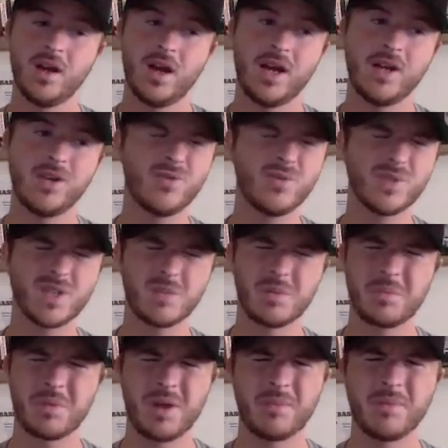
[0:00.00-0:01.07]
I knew it was going to be
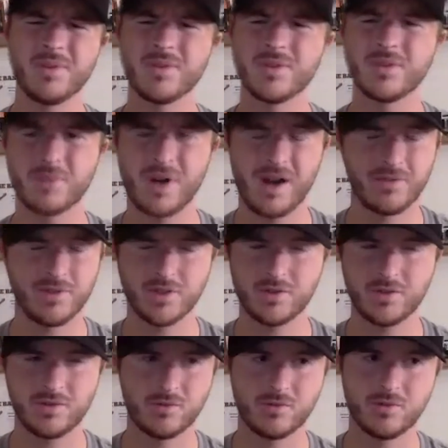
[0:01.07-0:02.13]
preppy. It was a private
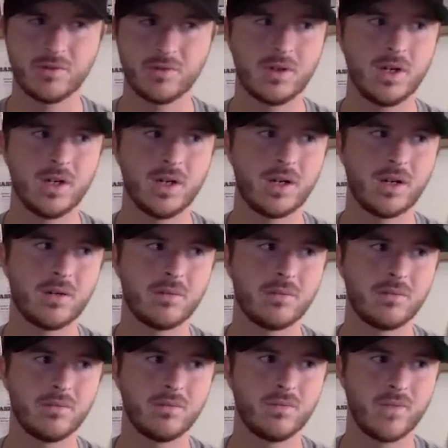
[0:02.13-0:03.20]
school,
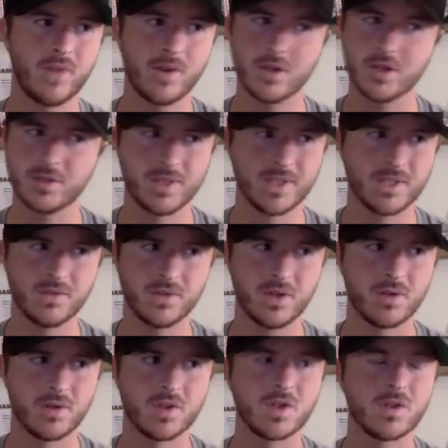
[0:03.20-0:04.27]
very expensive to
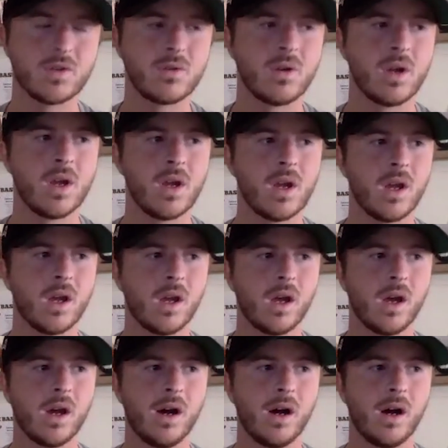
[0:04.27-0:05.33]
go to.
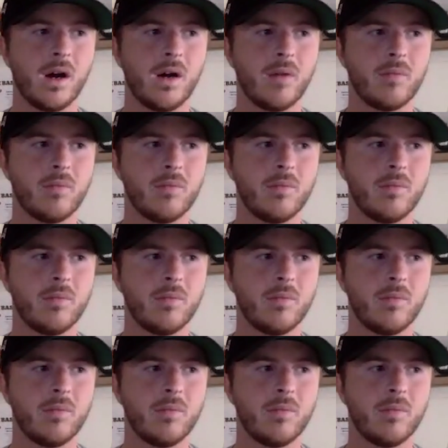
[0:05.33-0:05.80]
Um,